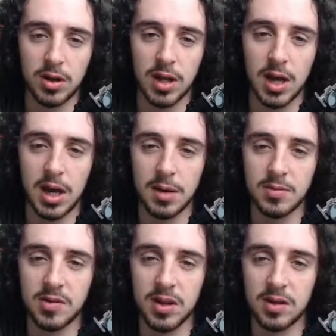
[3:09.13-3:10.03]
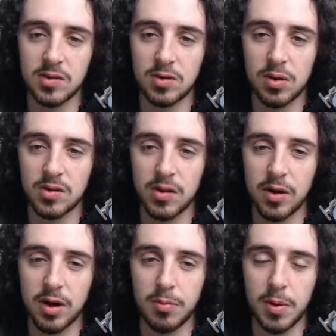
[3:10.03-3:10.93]
Yeah, I'm seeing stories going
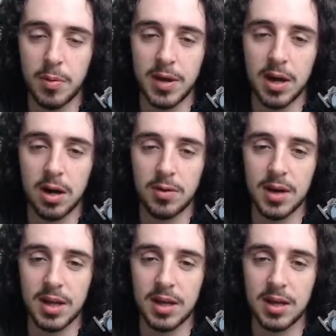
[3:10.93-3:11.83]
up on public AI already.